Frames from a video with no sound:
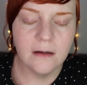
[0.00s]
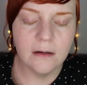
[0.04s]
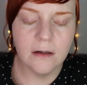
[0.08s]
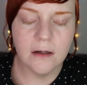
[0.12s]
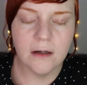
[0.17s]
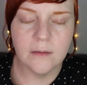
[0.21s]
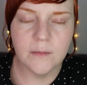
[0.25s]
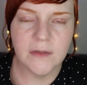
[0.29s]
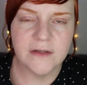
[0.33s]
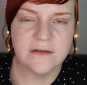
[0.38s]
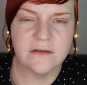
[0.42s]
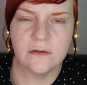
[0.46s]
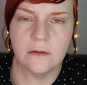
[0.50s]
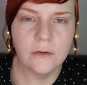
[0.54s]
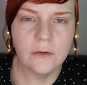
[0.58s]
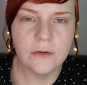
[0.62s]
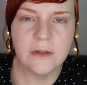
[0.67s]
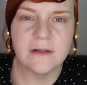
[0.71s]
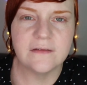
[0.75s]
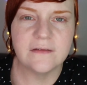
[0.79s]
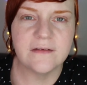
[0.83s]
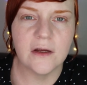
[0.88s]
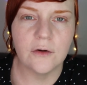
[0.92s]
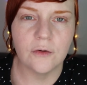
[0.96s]
It's not
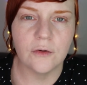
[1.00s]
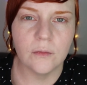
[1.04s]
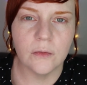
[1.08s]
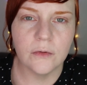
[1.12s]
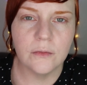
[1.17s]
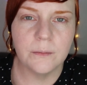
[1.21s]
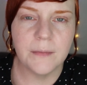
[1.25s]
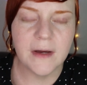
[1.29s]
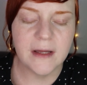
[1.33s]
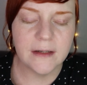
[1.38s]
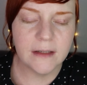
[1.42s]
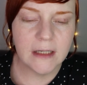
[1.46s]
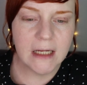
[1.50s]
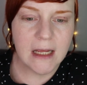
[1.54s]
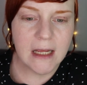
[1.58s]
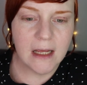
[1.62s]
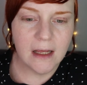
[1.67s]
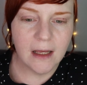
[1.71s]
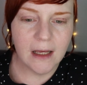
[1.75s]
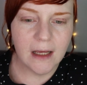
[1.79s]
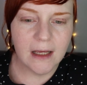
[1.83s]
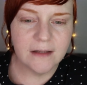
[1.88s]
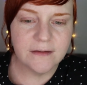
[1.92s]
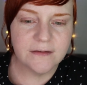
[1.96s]
looking terrible, but
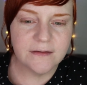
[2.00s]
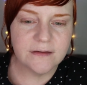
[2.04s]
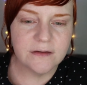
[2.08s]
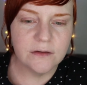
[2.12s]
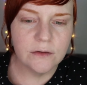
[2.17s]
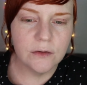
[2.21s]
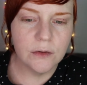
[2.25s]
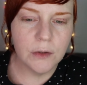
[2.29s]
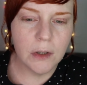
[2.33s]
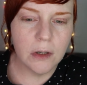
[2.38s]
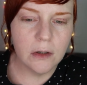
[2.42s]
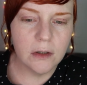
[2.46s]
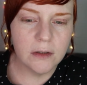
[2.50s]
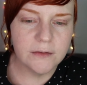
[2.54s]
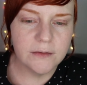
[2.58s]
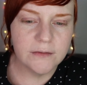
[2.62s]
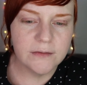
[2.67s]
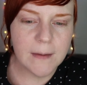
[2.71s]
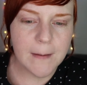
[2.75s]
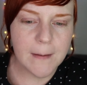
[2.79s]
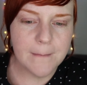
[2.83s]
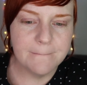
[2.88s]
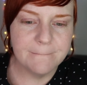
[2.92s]
it's not